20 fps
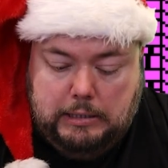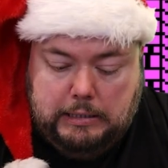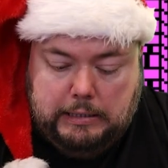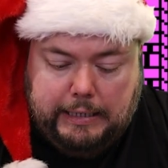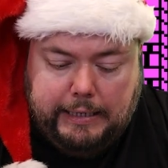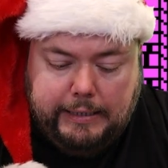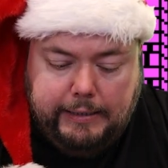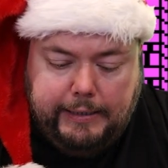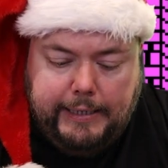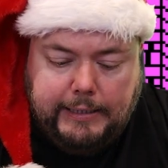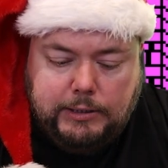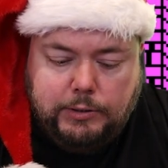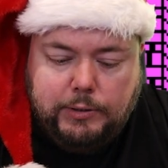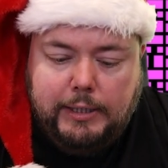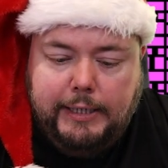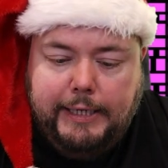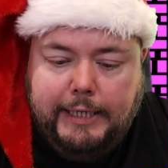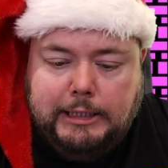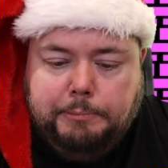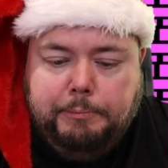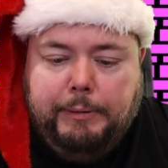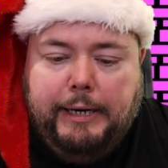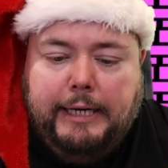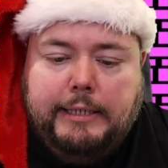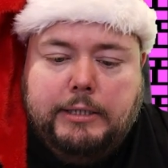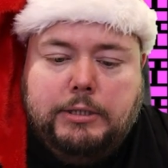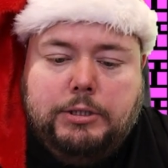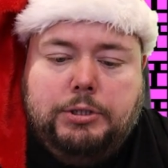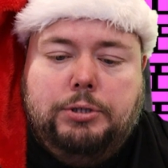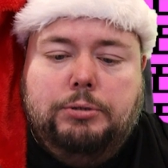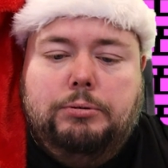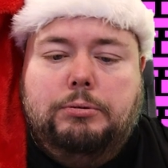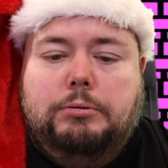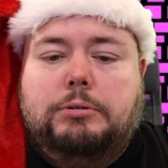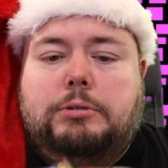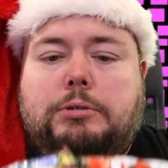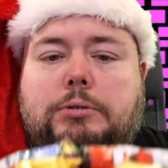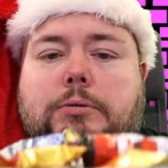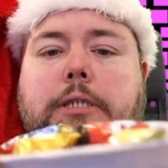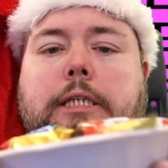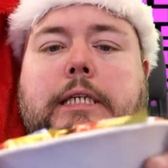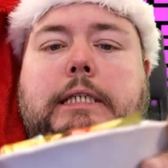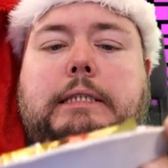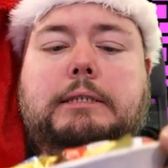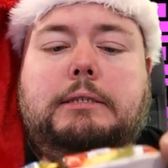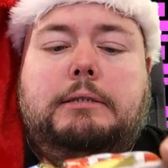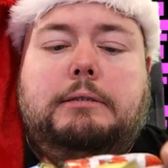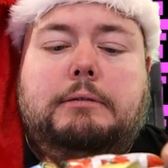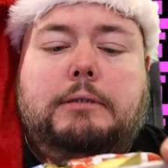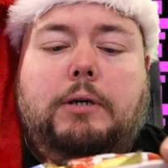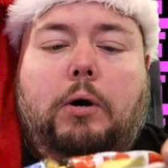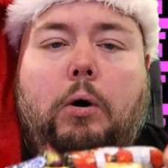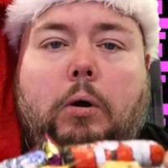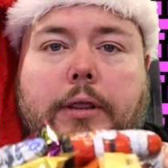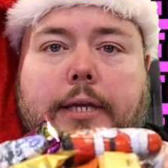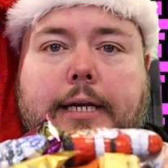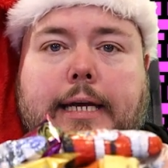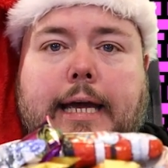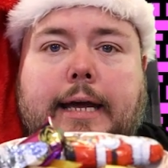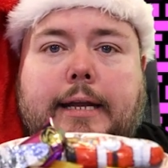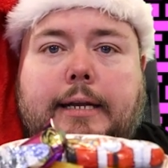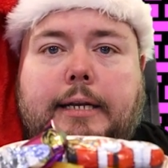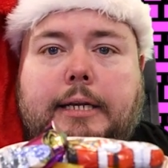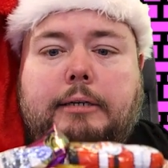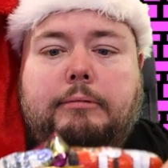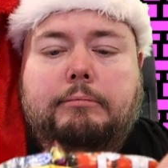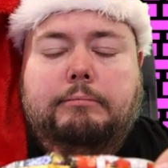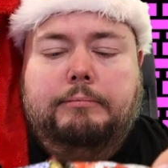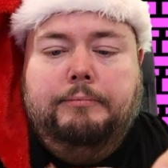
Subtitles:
I actually expected to eat all the candy.